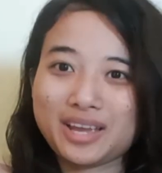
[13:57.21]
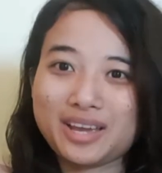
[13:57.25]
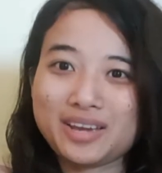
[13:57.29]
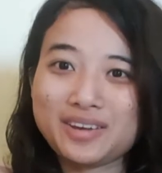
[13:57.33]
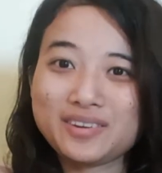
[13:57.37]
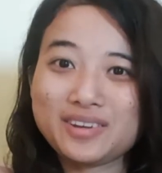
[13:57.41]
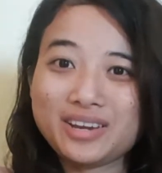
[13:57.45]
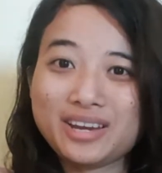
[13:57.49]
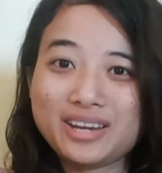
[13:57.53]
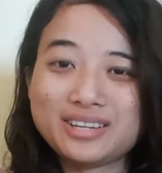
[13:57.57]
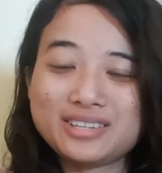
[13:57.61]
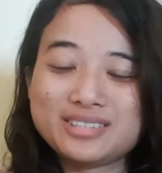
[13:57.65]

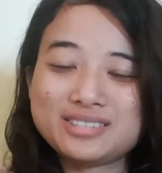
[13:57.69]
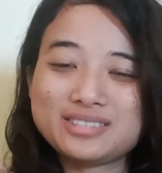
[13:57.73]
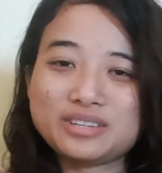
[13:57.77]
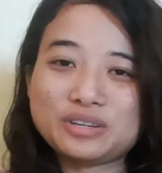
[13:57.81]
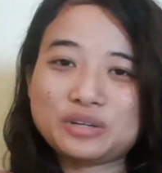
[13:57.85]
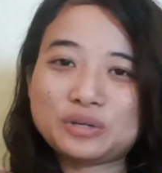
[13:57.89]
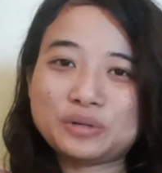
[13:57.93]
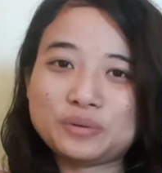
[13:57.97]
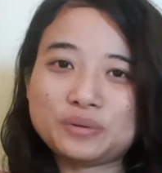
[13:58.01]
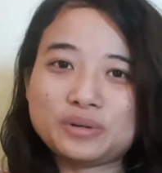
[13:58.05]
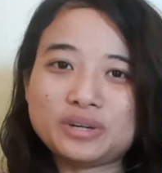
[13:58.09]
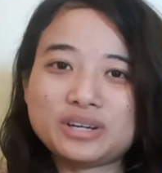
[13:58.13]
Okay, so
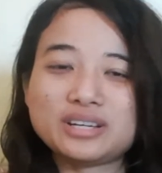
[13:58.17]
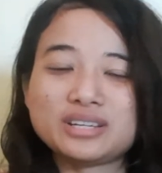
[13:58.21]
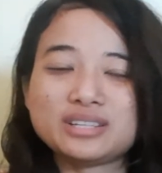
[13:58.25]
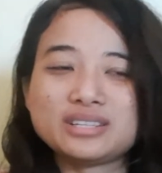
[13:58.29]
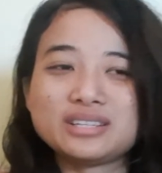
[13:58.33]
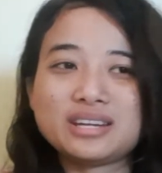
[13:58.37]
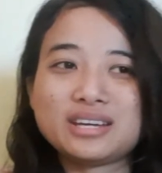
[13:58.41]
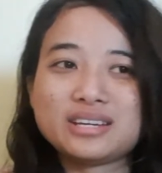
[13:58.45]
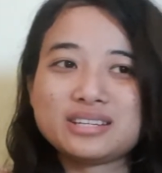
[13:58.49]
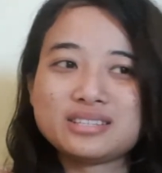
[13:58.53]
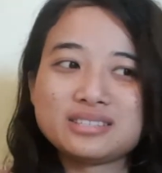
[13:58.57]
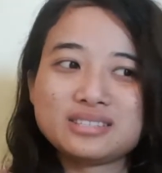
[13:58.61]

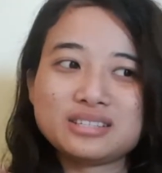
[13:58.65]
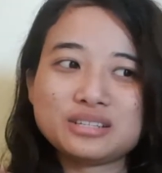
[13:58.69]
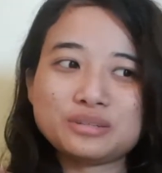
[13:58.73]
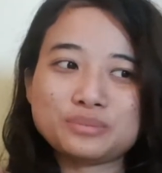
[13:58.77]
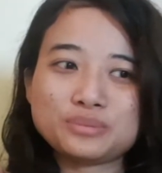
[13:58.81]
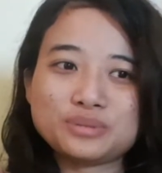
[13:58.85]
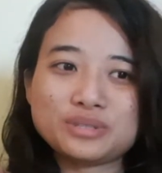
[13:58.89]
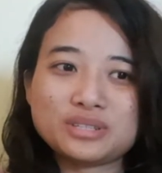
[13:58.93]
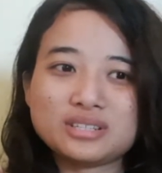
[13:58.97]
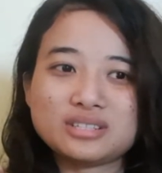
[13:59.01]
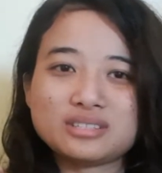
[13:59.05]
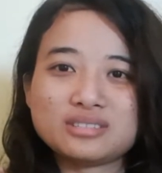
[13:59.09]
the next
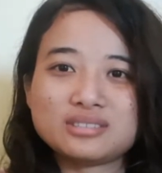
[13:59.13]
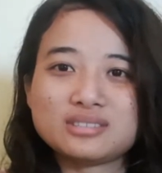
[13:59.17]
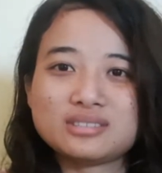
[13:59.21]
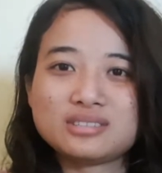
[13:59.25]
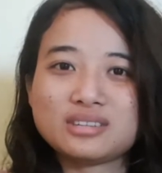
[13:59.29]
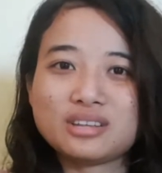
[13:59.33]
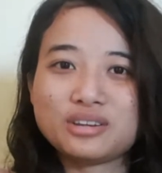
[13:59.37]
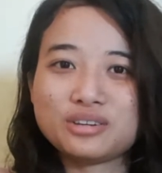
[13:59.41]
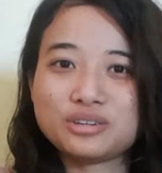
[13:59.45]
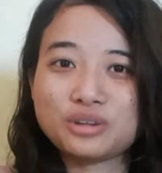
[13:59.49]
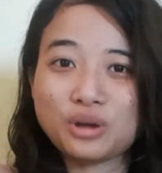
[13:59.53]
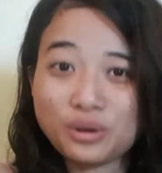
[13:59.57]
tips is
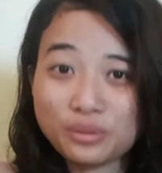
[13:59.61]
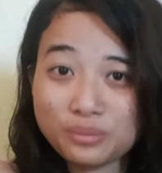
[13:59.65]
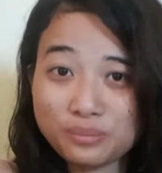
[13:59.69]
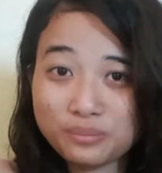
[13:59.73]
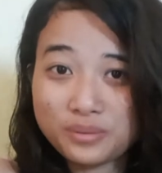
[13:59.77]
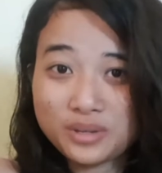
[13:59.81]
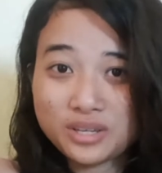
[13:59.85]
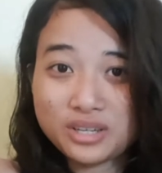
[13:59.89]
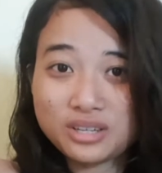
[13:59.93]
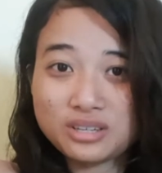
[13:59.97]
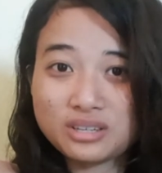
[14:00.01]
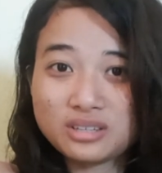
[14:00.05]
don't
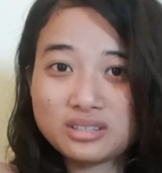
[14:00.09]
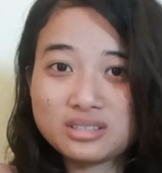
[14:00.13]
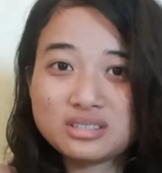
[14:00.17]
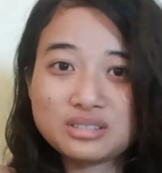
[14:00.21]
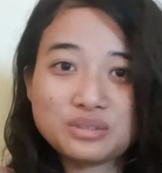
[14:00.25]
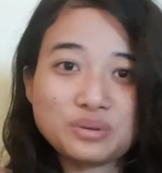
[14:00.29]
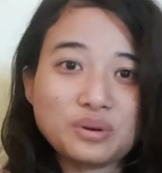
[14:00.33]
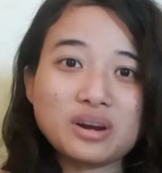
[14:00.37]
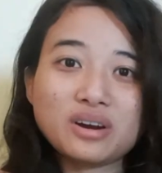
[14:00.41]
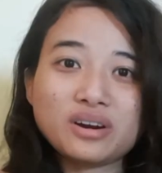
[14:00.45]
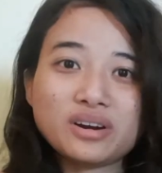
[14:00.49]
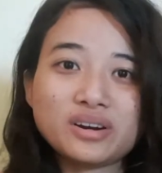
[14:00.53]
be
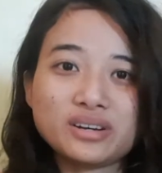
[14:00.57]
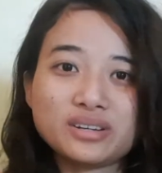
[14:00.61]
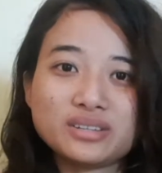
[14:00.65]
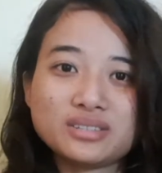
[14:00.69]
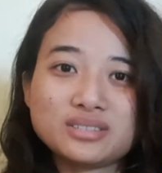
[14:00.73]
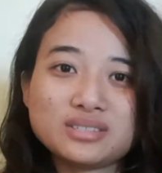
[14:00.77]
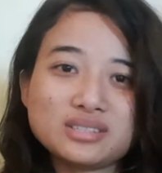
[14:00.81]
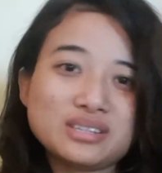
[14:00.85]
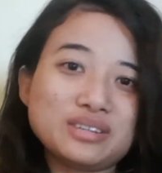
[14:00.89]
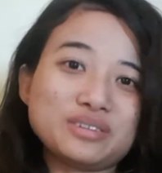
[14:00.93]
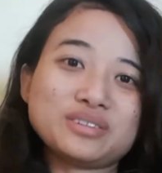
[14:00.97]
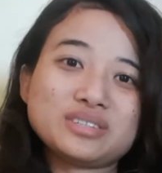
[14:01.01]
too hard
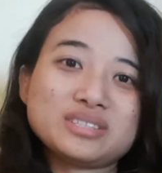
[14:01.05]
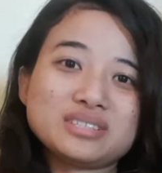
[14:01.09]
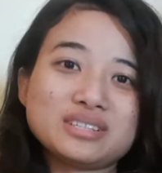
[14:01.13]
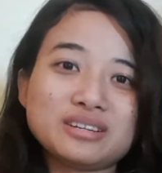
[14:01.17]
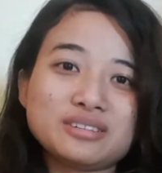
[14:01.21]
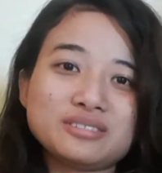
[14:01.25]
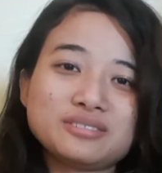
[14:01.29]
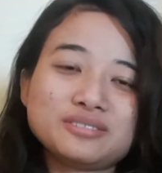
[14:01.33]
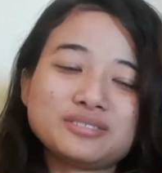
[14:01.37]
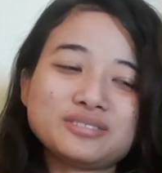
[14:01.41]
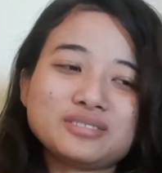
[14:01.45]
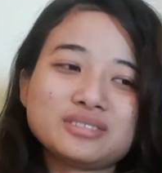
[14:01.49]
to
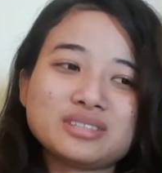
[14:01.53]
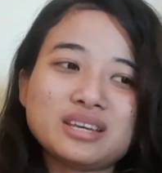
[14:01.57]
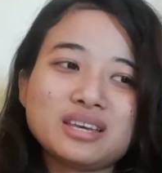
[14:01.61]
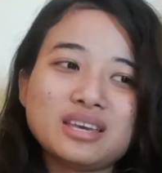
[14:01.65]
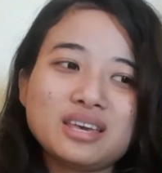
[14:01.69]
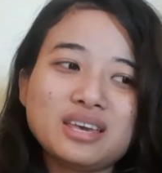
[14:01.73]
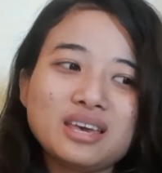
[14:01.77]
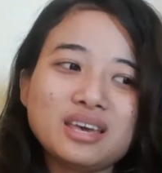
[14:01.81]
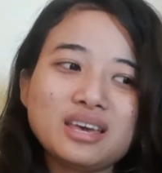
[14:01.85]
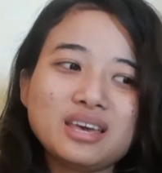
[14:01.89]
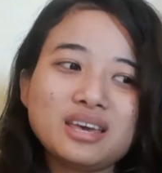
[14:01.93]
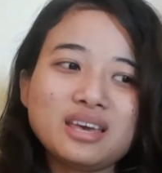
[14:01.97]
yourself.
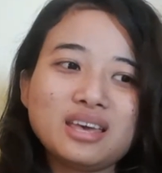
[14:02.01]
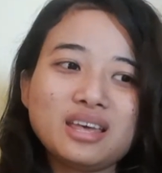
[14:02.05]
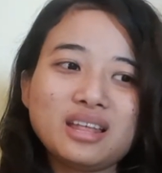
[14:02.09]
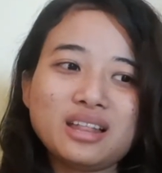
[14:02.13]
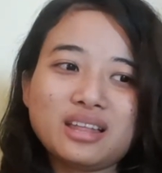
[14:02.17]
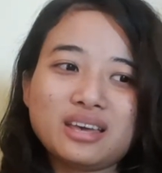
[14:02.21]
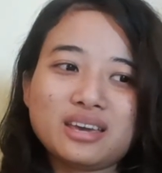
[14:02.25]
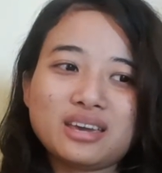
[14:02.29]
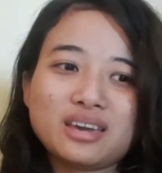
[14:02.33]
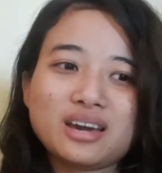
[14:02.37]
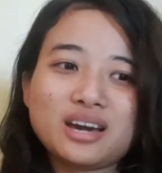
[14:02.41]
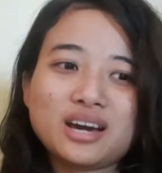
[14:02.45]

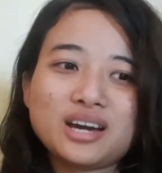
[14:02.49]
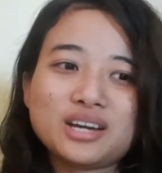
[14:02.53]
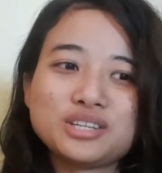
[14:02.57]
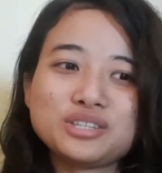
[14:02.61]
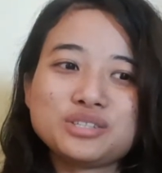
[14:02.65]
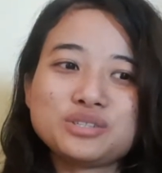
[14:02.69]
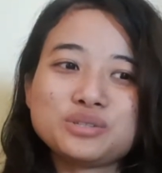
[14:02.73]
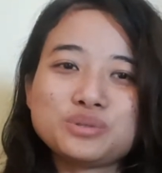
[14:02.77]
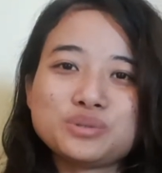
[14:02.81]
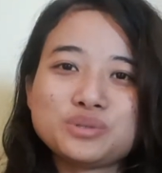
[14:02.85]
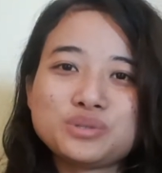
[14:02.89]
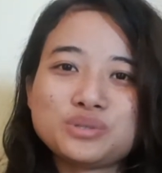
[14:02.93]
Like I
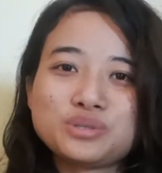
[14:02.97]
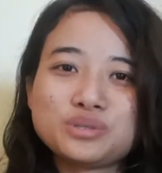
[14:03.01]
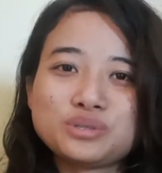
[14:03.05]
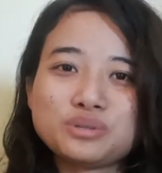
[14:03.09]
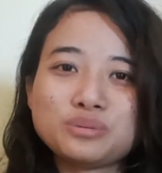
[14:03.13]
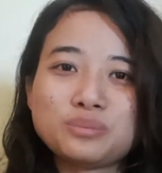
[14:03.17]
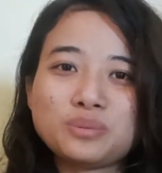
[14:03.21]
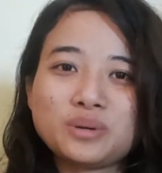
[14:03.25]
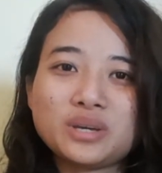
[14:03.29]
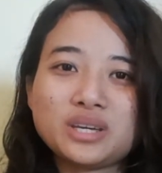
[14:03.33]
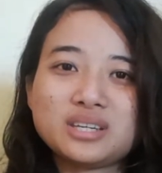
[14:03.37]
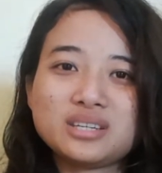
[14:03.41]
used
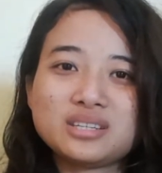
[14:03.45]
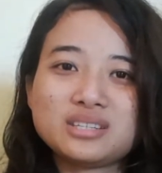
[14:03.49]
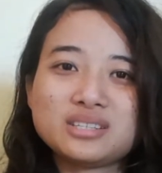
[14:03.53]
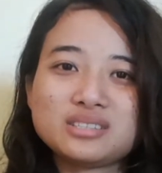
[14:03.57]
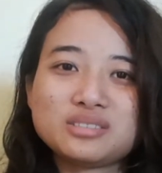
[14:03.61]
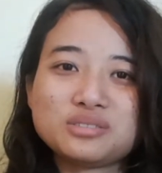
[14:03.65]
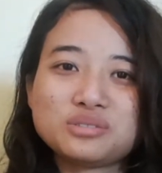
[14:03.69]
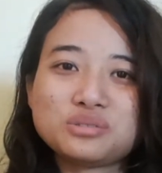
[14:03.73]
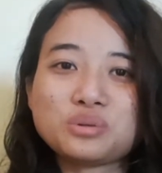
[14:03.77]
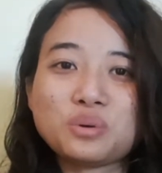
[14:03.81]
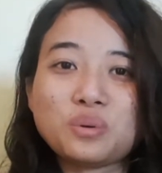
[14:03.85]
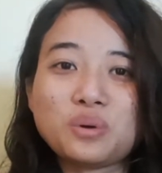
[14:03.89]
to be
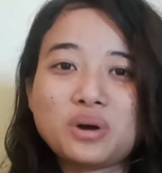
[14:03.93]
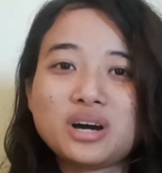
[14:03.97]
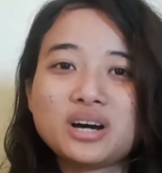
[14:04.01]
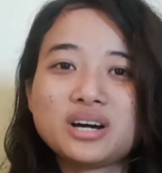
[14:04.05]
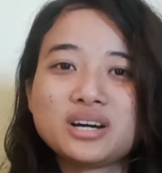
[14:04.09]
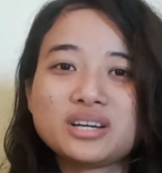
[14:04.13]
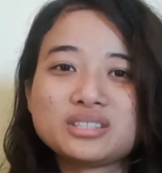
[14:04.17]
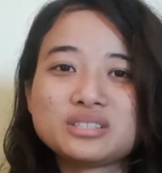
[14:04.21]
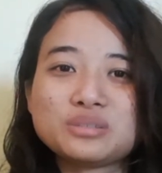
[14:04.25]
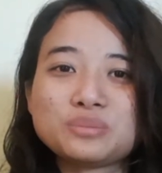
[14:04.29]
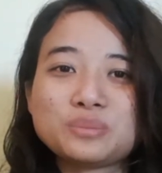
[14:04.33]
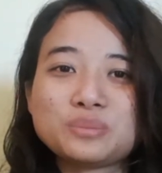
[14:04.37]
so hard to